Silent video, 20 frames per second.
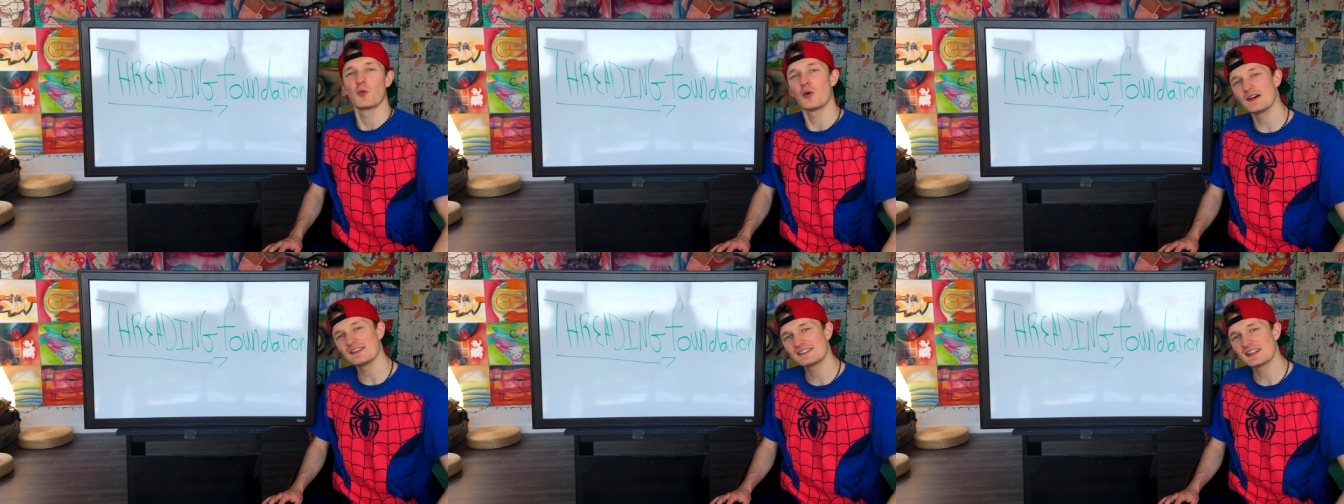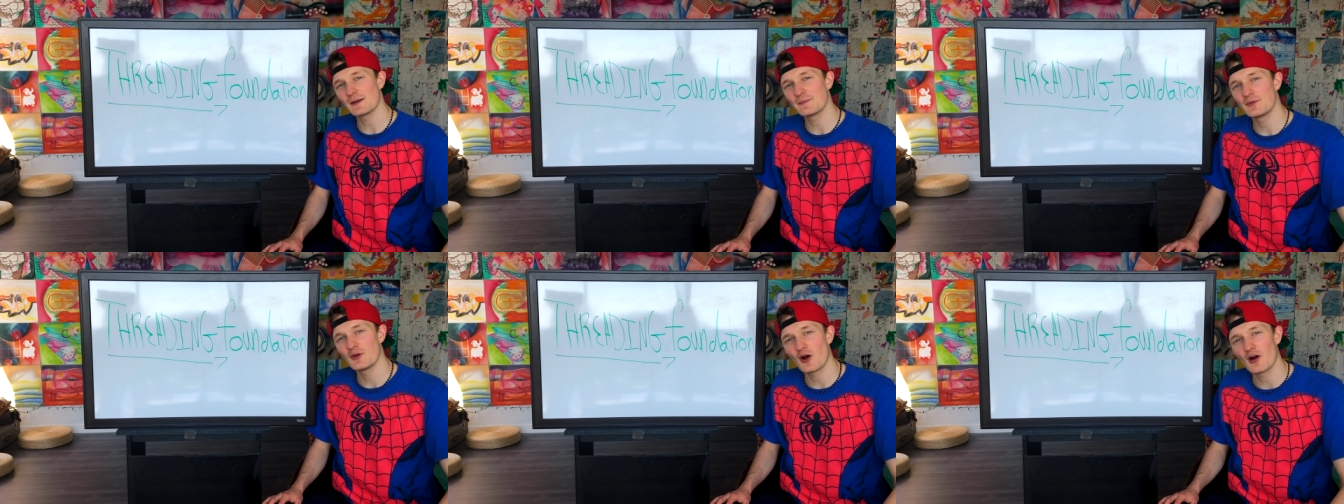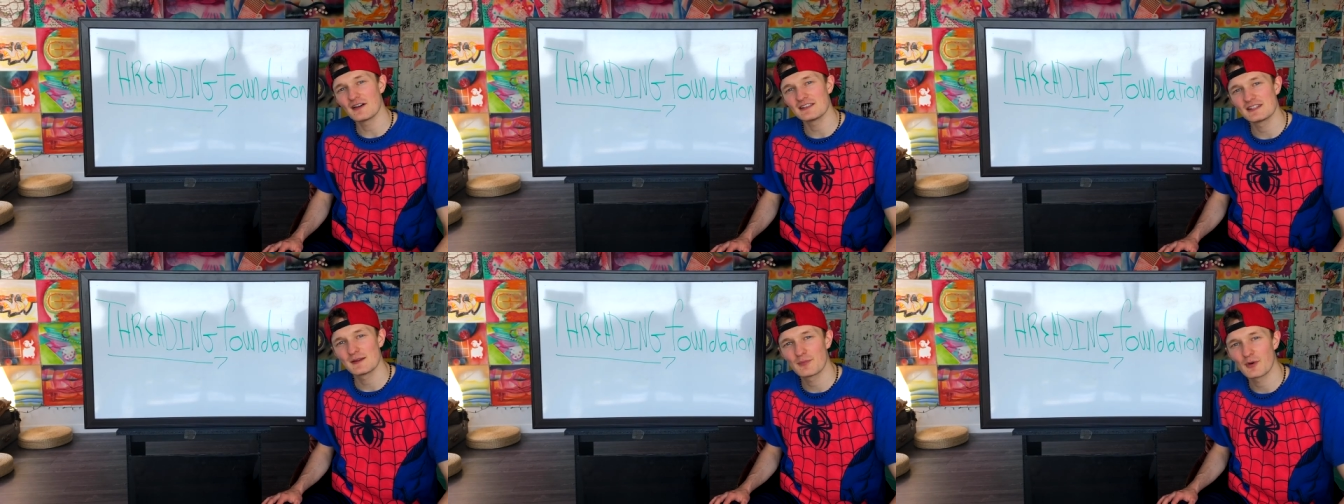What's up,
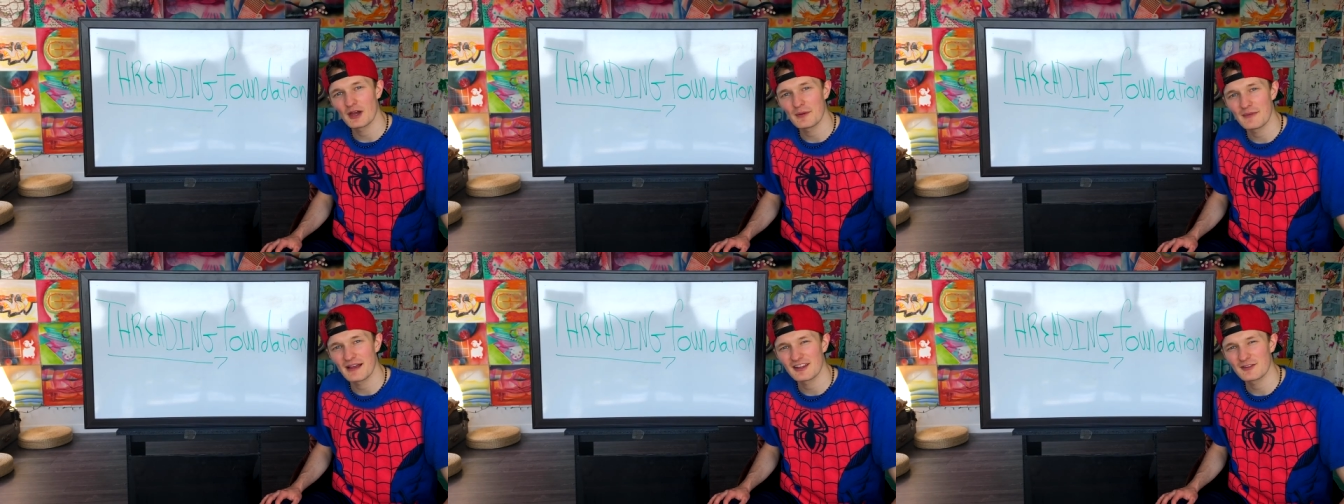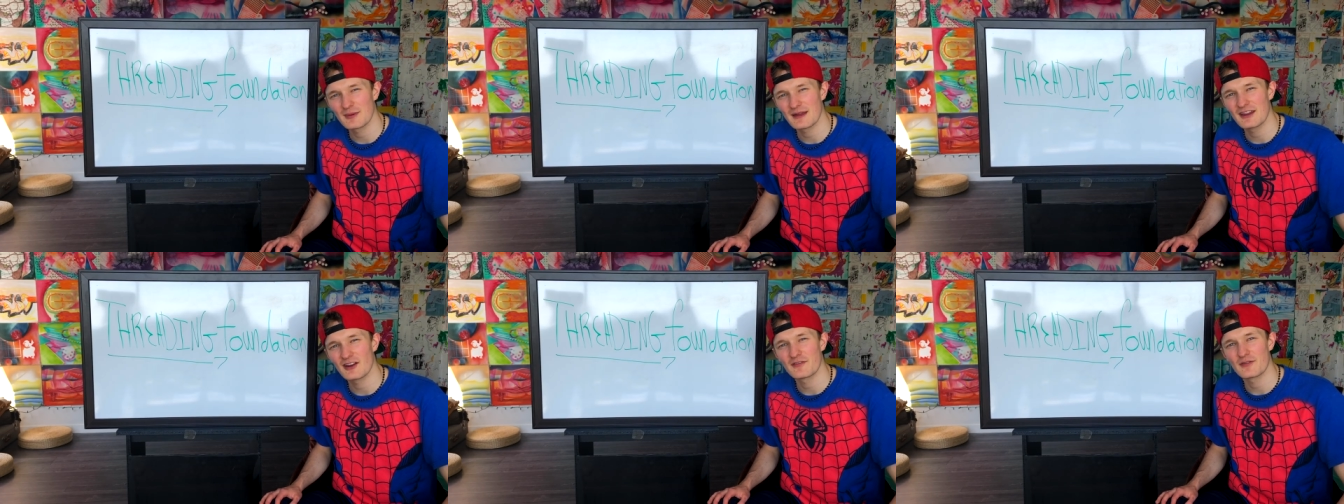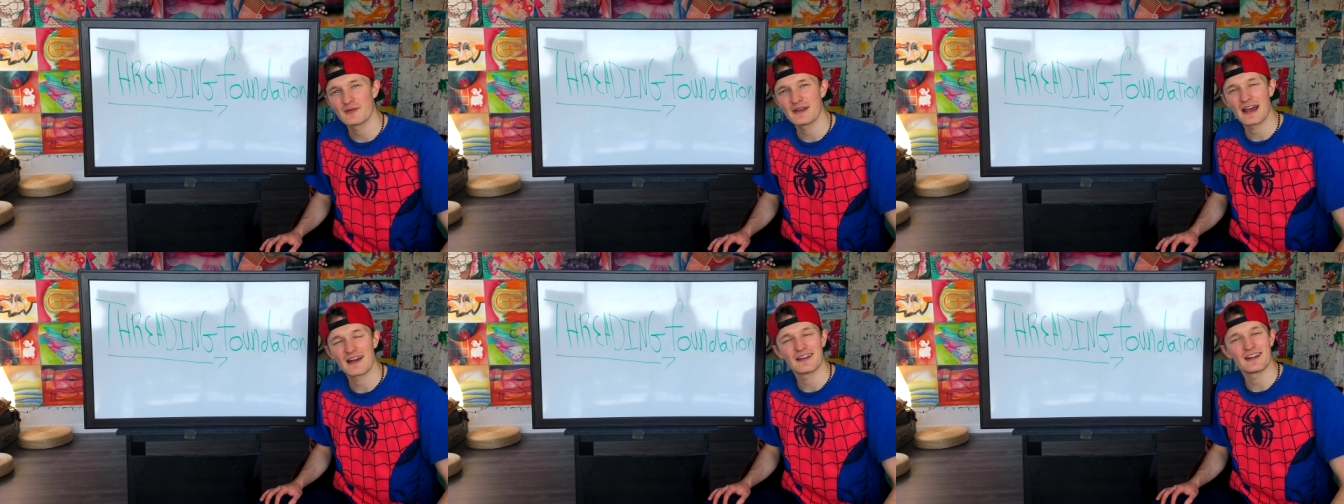y'all? It's your boy Magnus Magneto
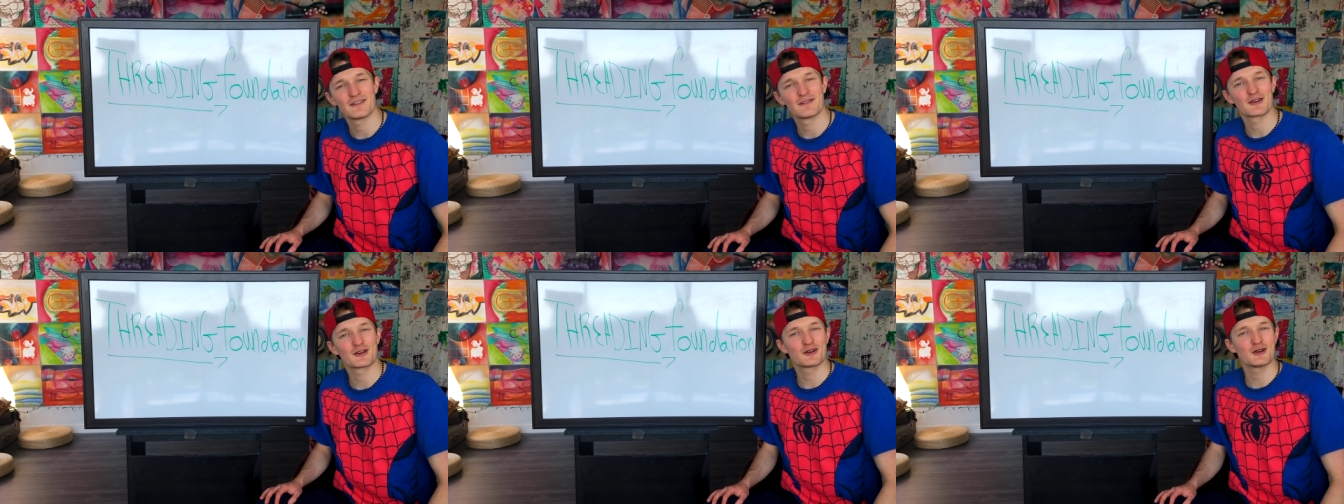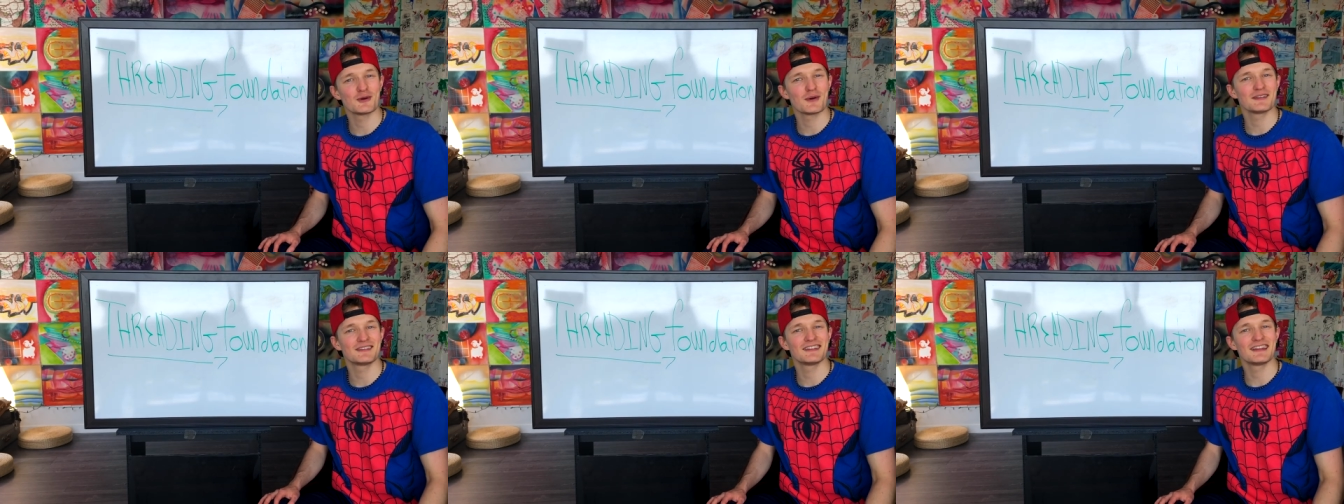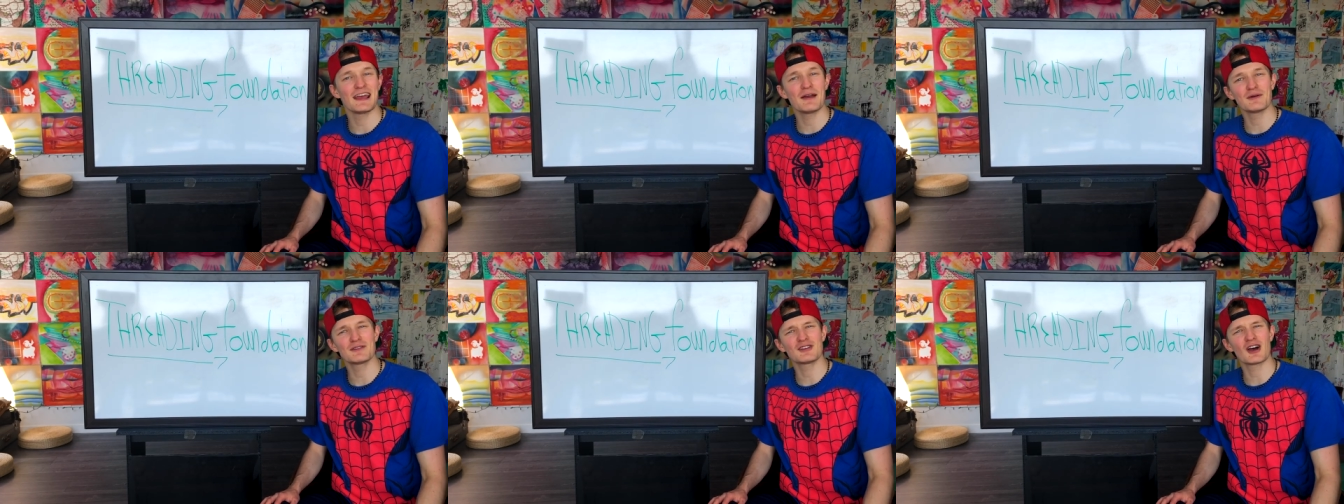from Now and Ever Crew, and
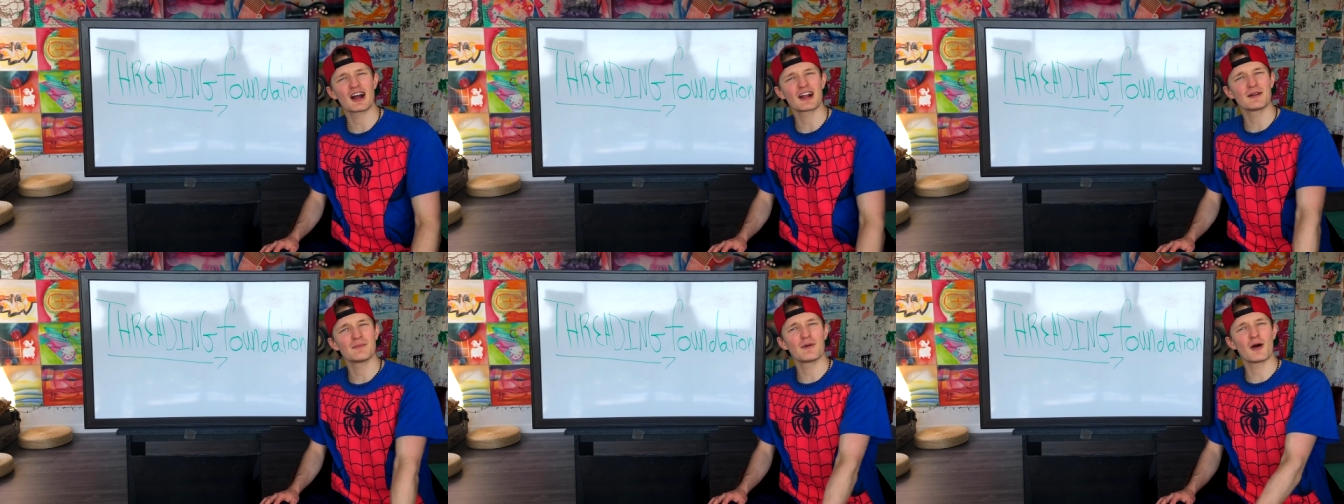today we're talking